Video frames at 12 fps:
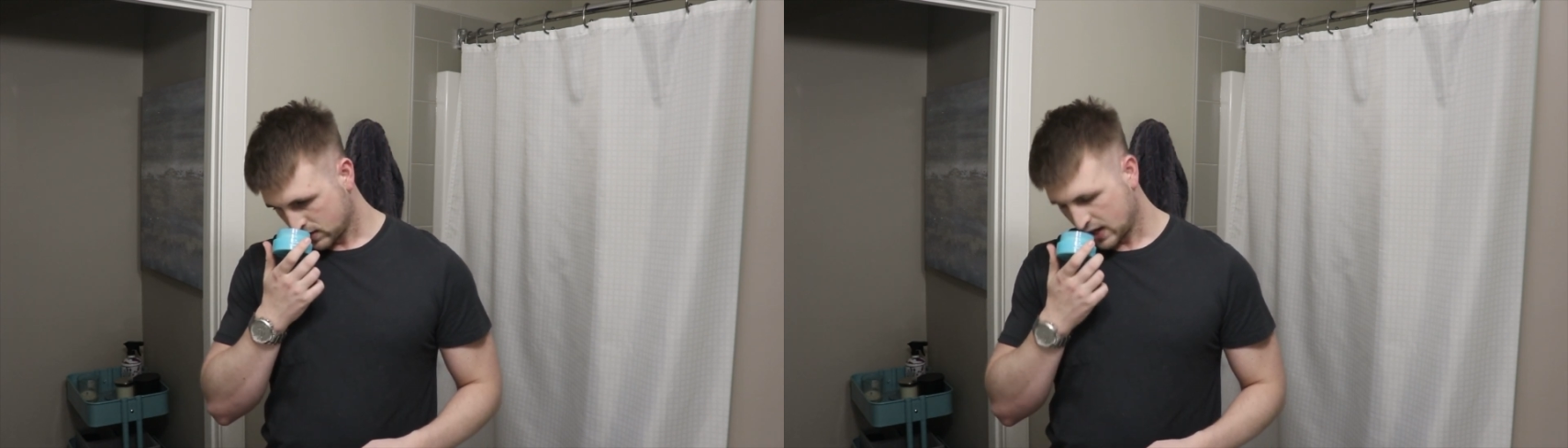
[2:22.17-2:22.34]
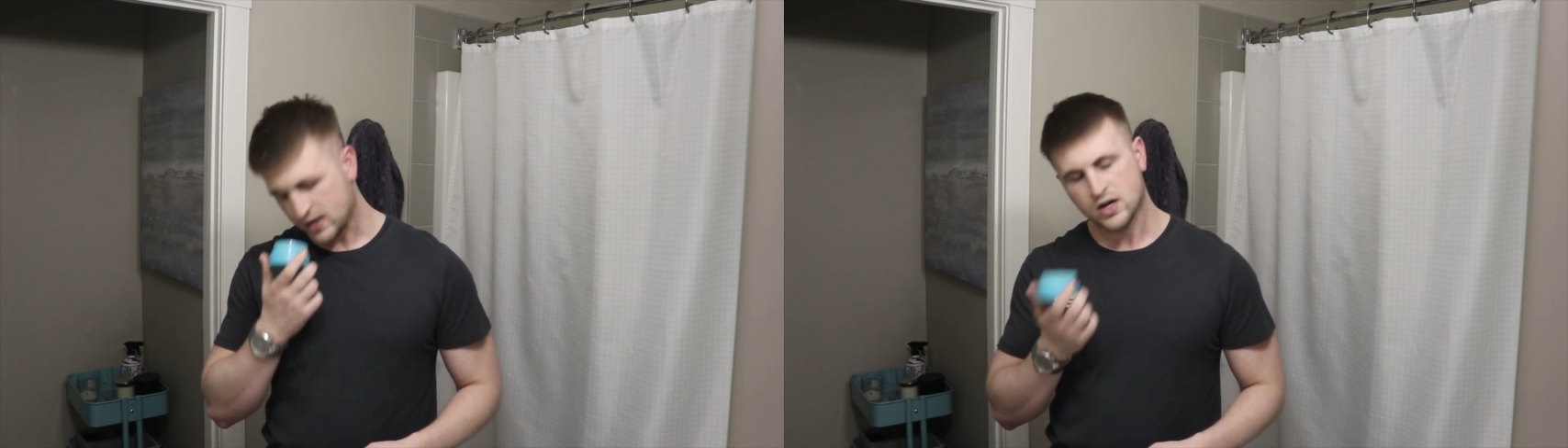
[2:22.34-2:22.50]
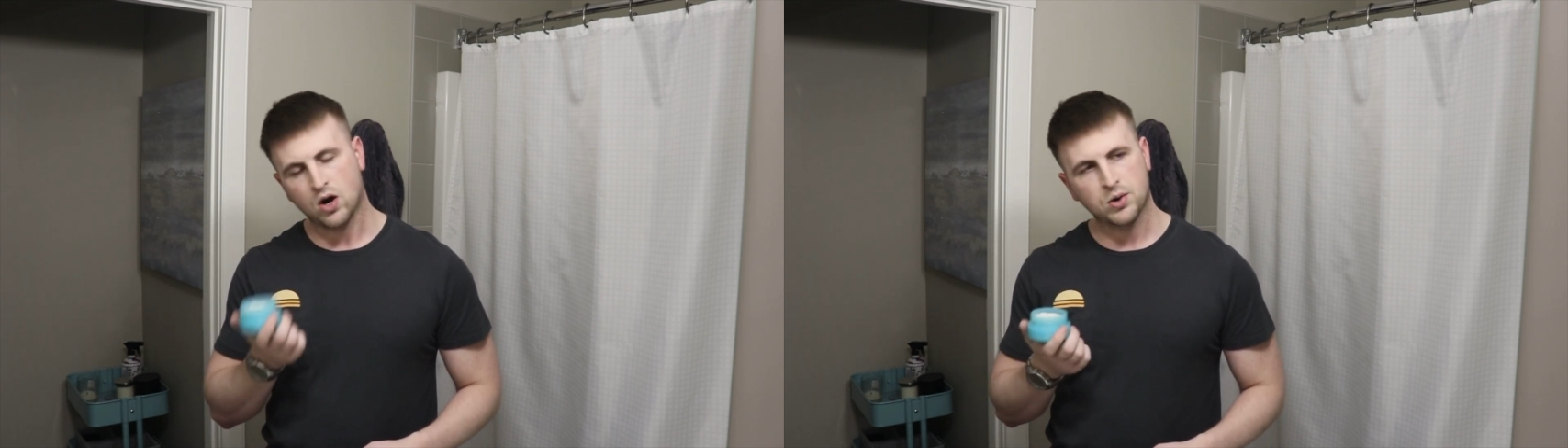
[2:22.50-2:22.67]

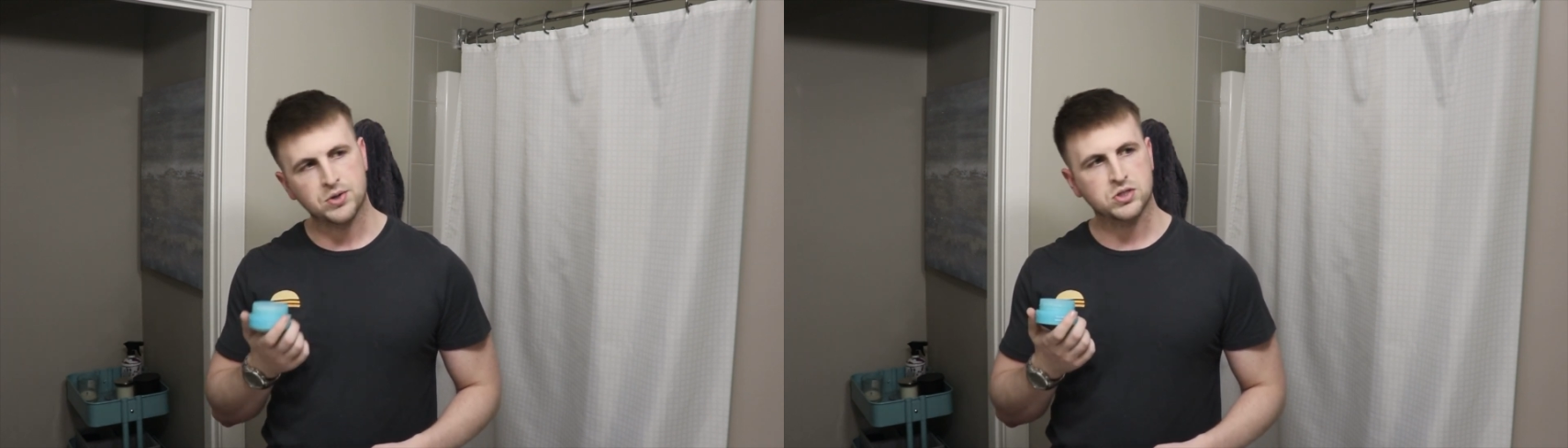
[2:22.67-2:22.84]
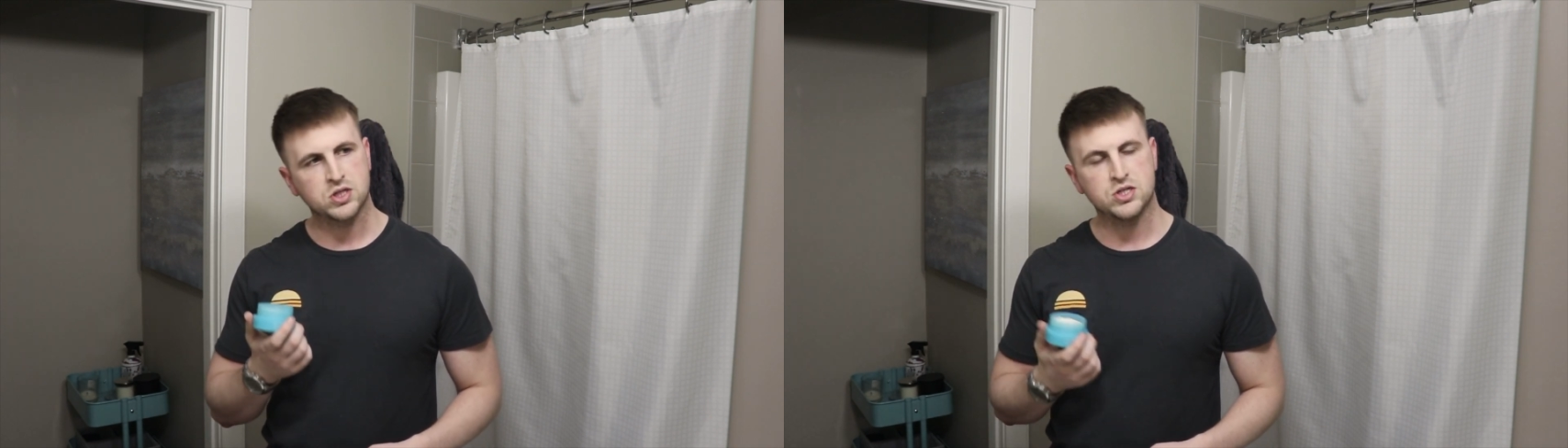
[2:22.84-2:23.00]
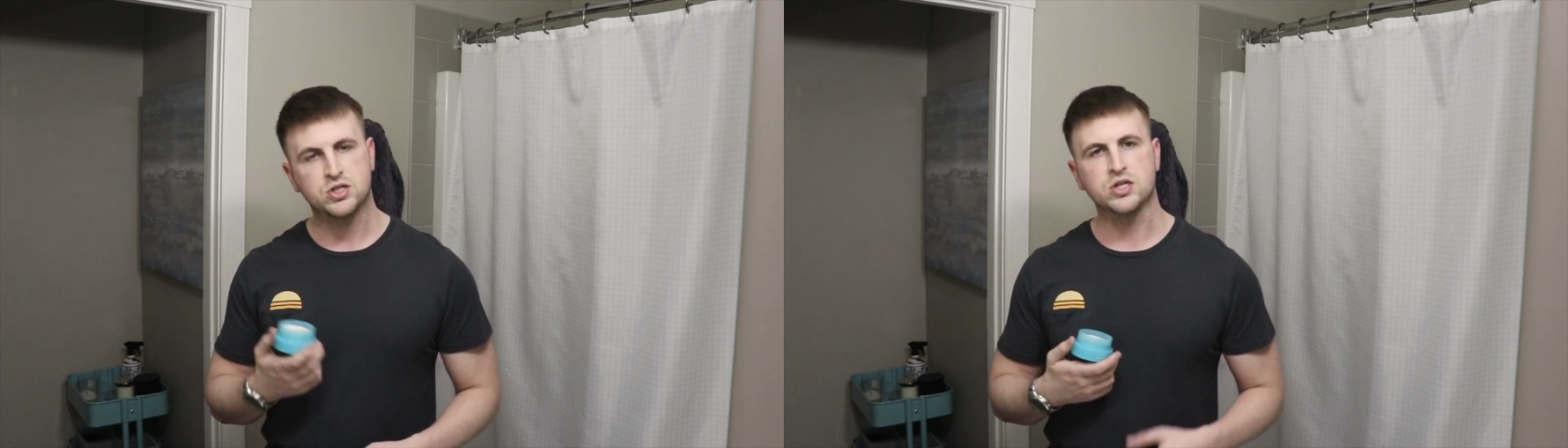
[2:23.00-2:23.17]
and it
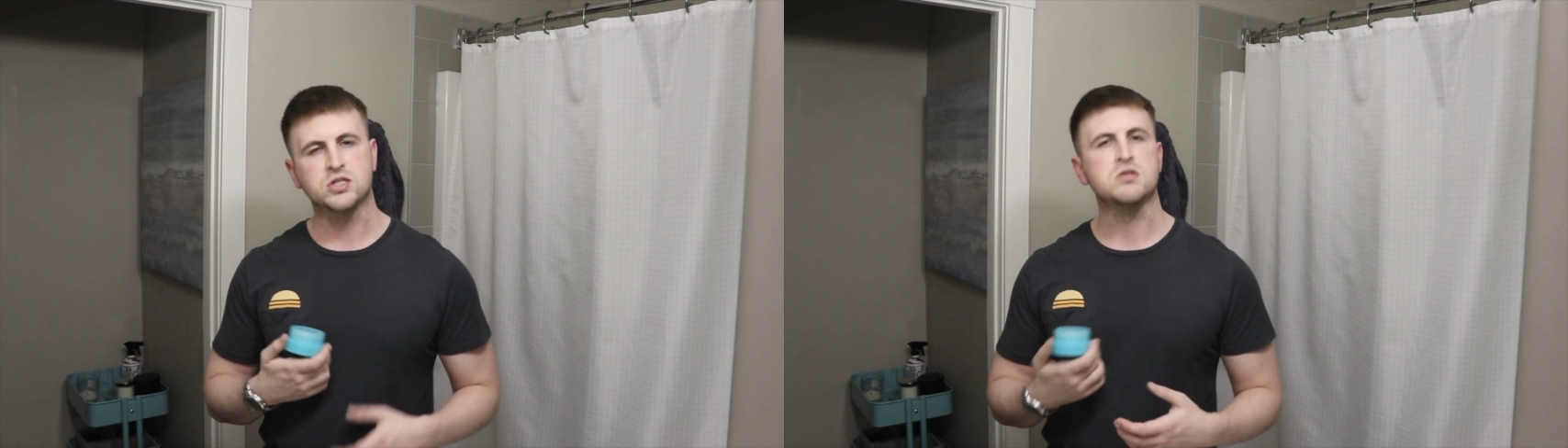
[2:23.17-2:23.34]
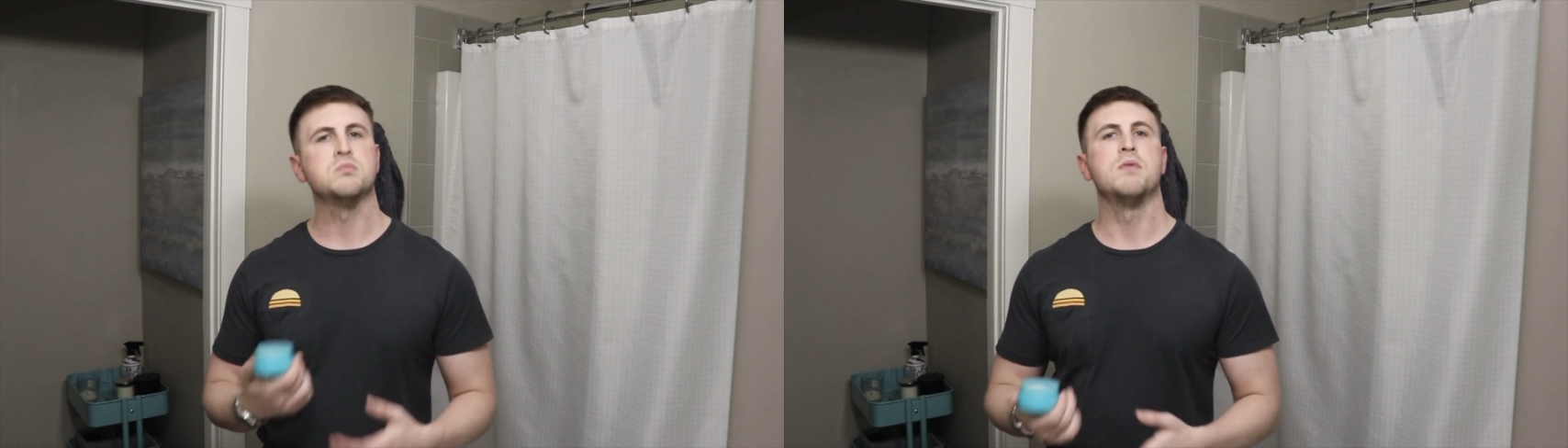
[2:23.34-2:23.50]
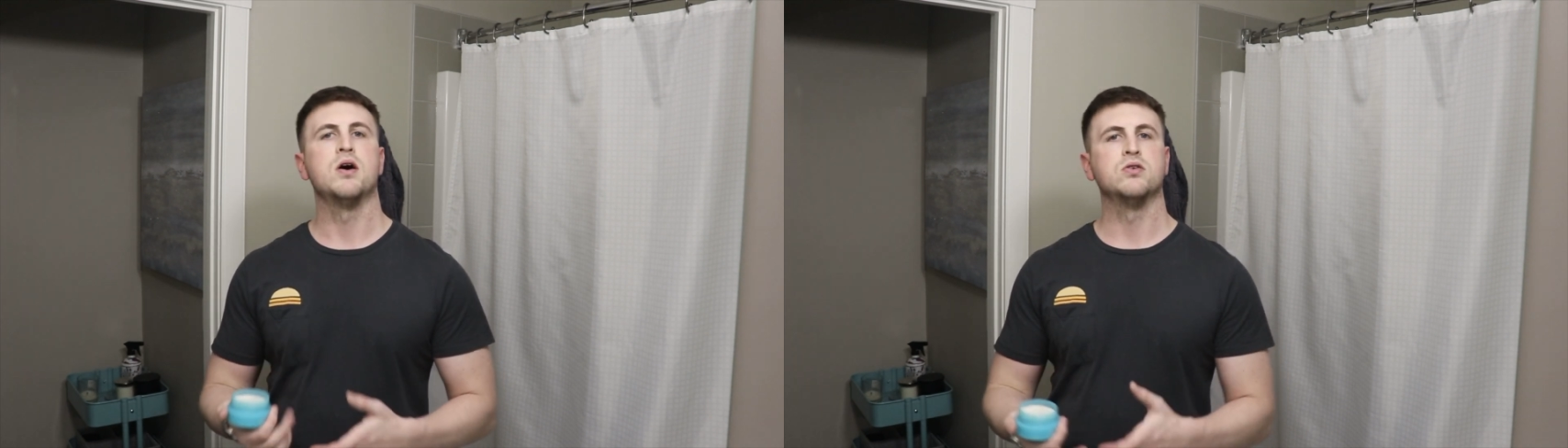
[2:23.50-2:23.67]
honestly just
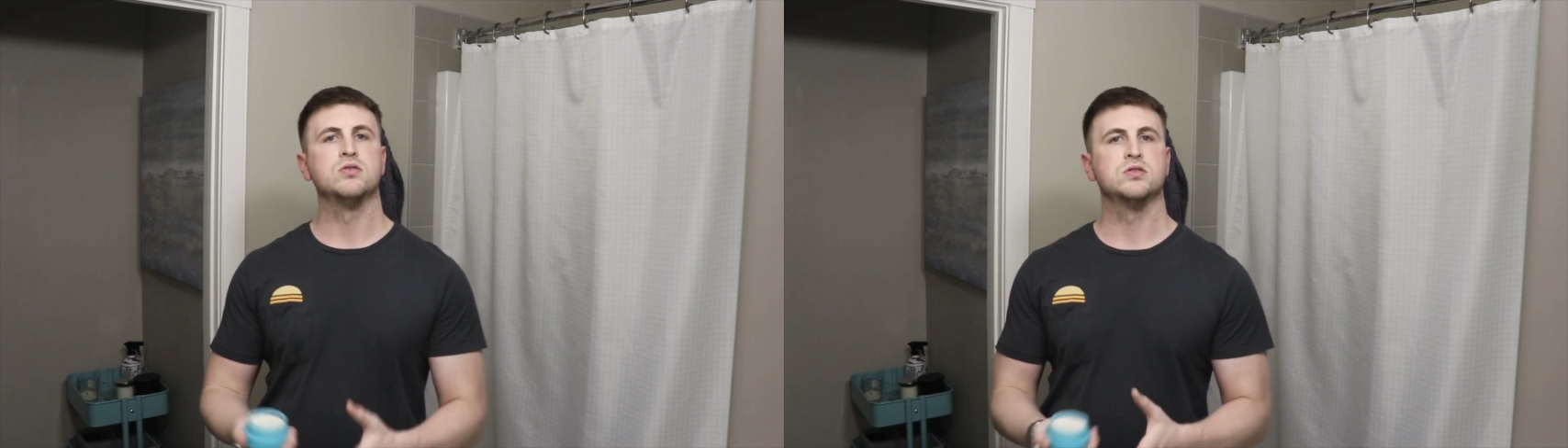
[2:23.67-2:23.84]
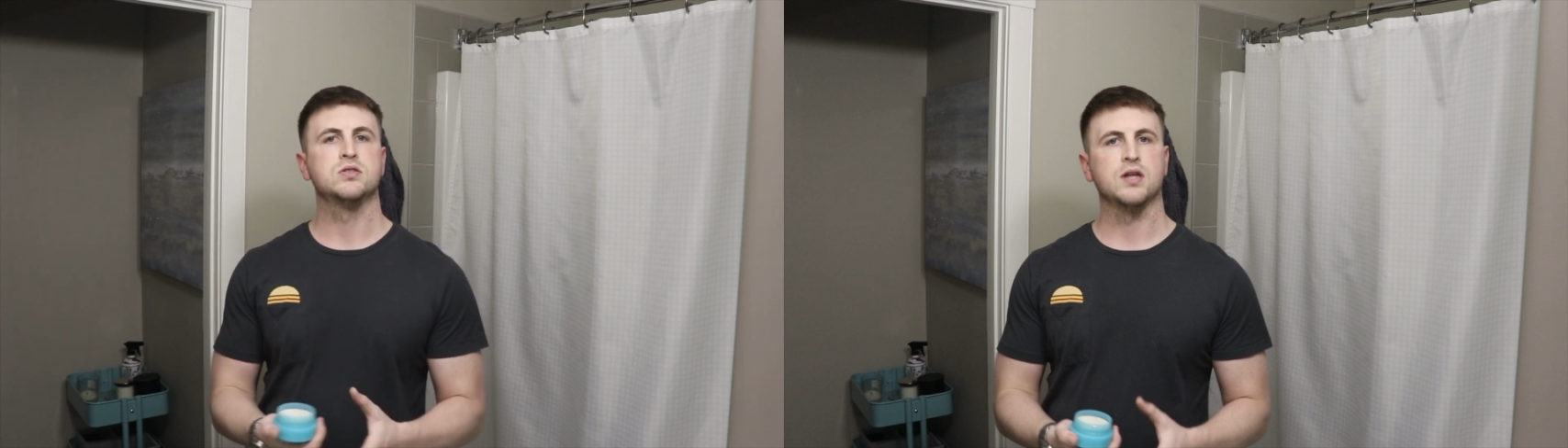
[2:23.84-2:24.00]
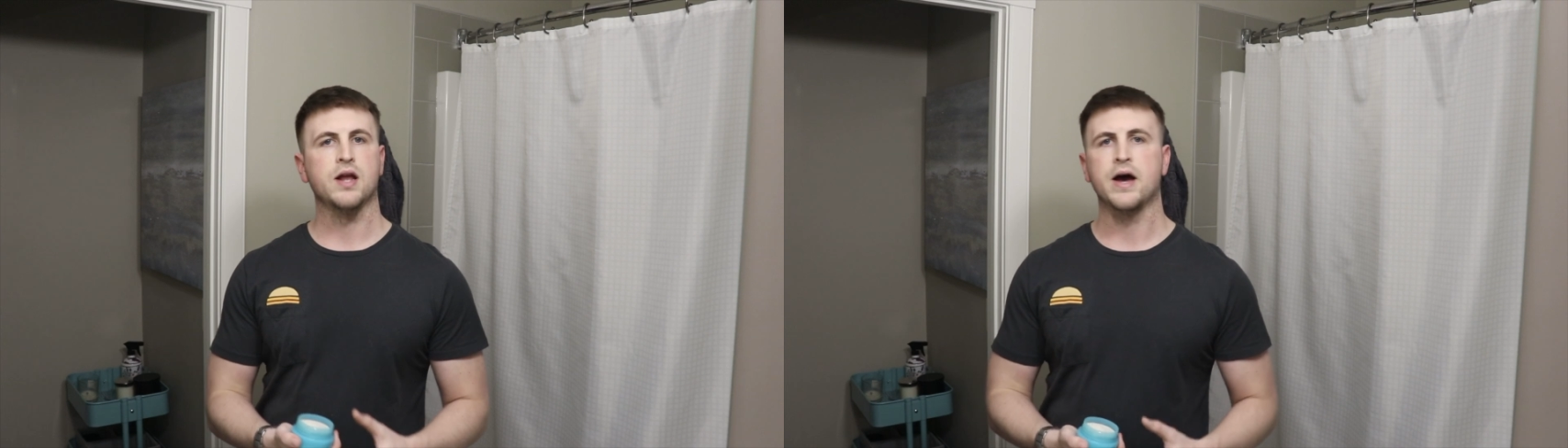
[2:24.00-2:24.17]

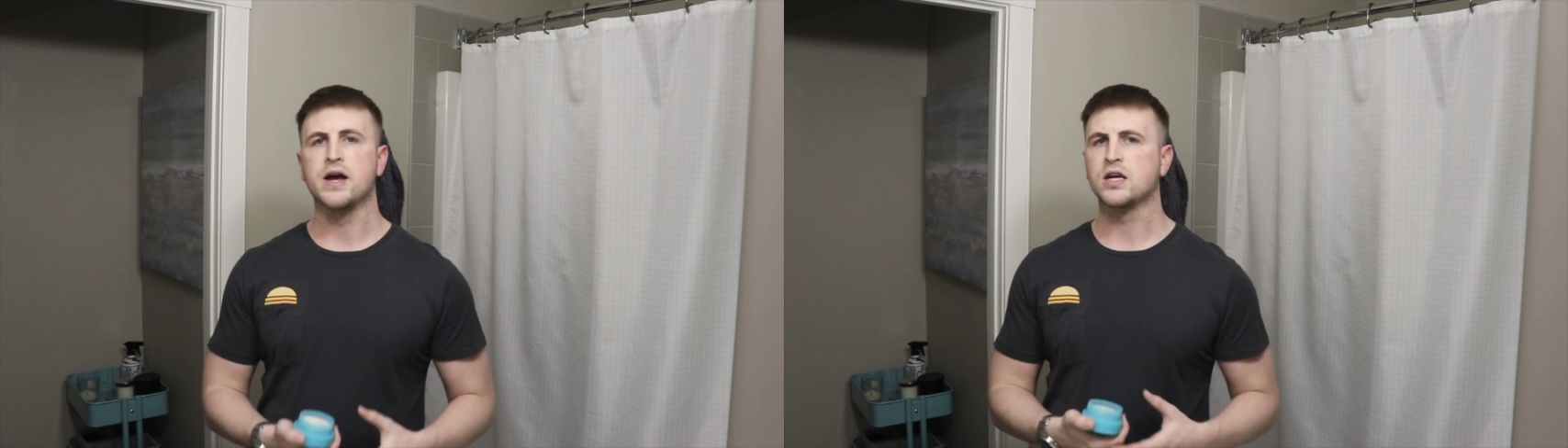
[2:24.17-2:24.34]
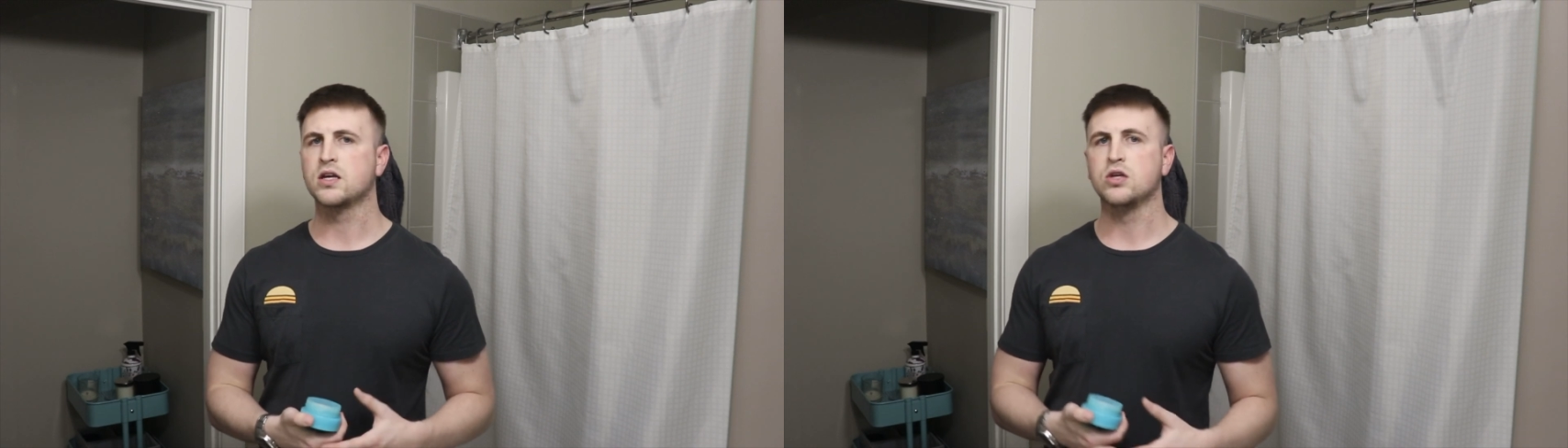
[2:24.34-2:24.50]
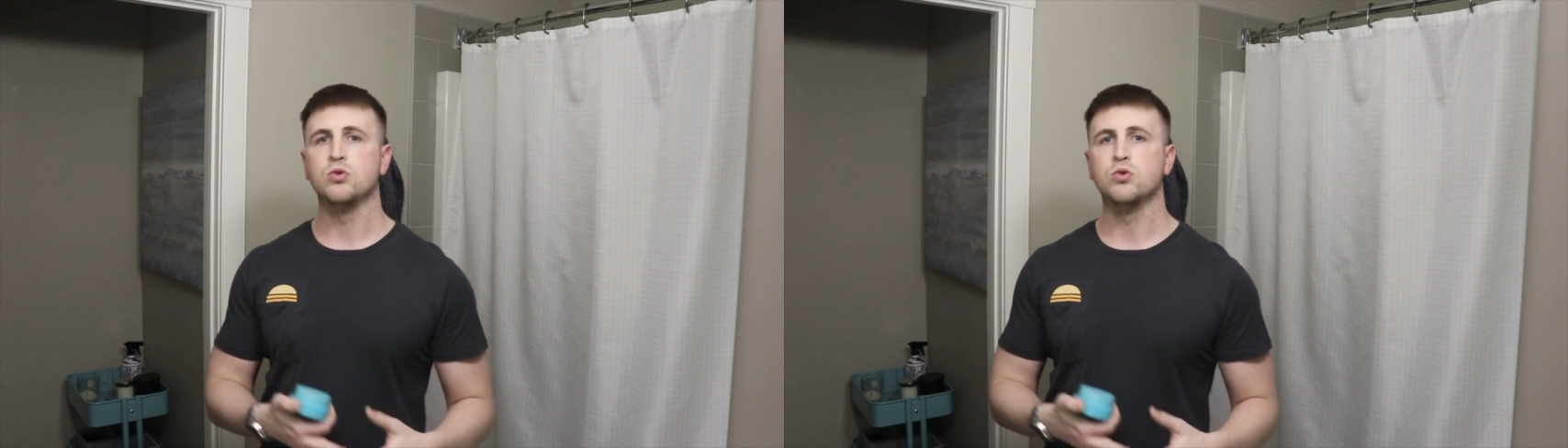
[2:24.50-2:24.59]
smells like